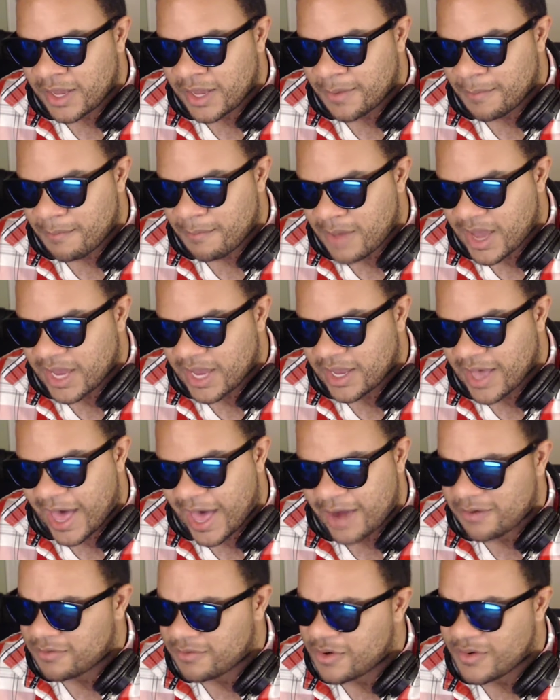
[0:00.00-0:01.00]
it might.
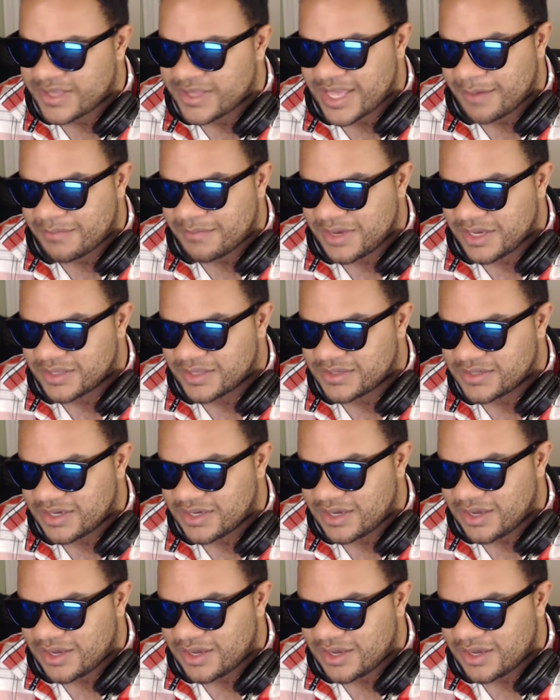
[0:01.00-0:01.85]
I don't know what that means.